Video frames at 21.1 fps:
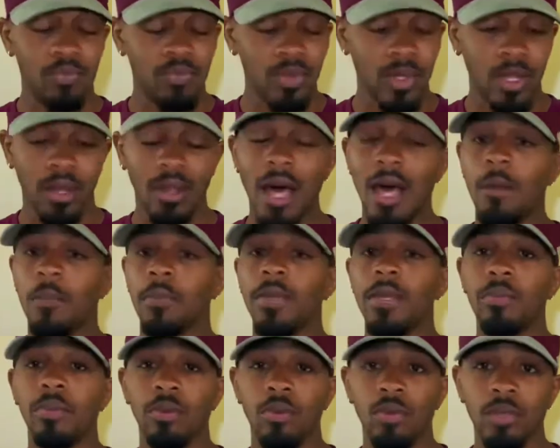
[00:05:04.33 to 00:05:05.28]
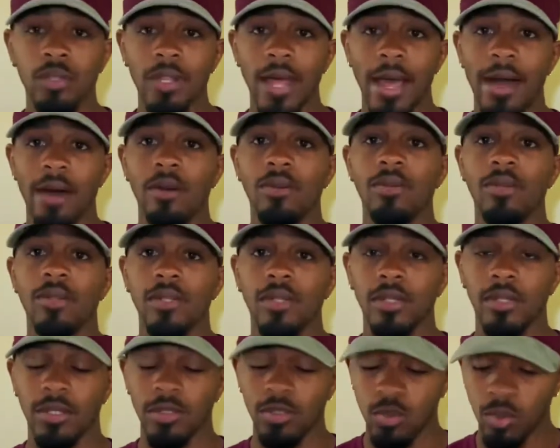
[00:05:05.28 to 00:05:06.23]
A lot of people was out
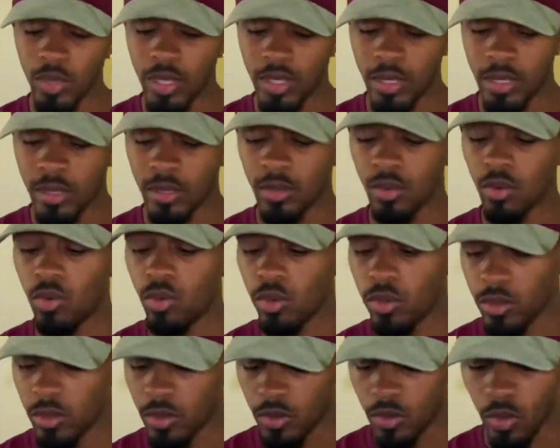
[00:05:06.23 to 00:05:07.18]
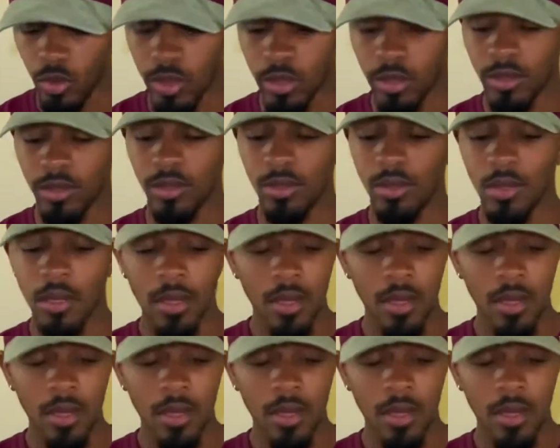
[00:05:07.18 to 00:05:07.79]
this weekend, of course, as well.